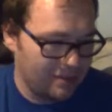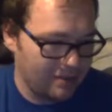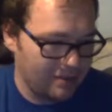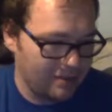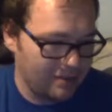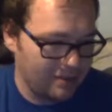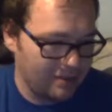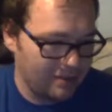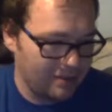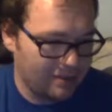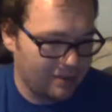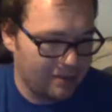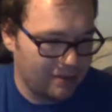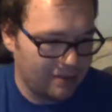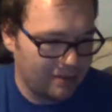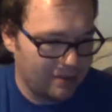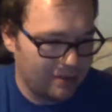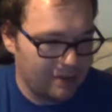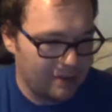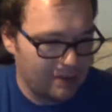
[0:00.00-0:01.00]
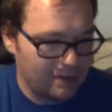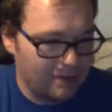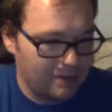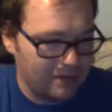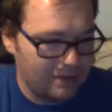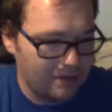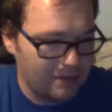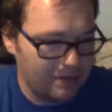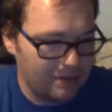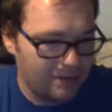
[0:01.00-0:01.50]

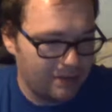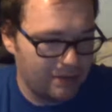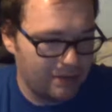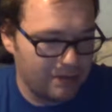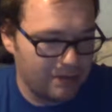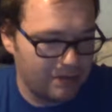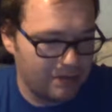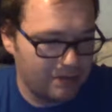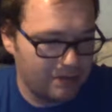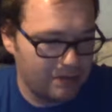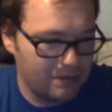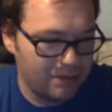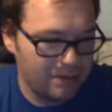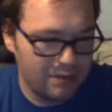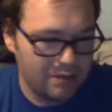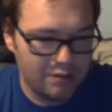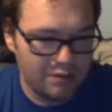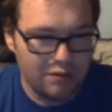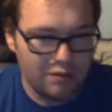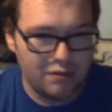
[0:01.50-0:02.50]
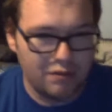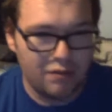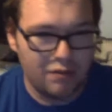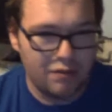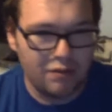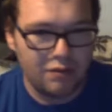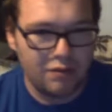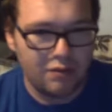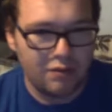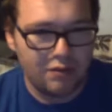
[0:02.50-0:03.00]

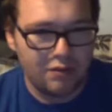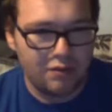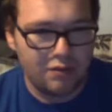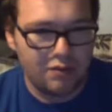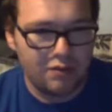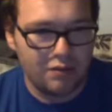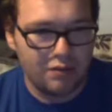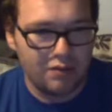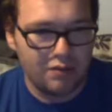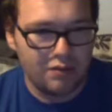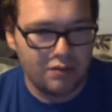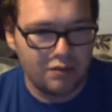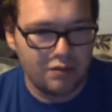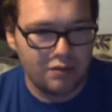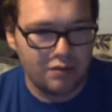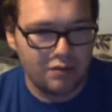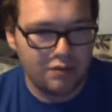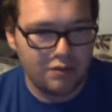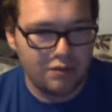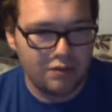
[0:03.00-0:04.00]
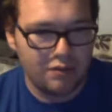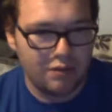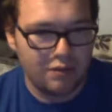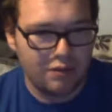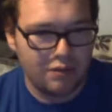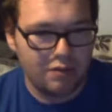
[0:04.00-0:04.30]
Nobody speaks.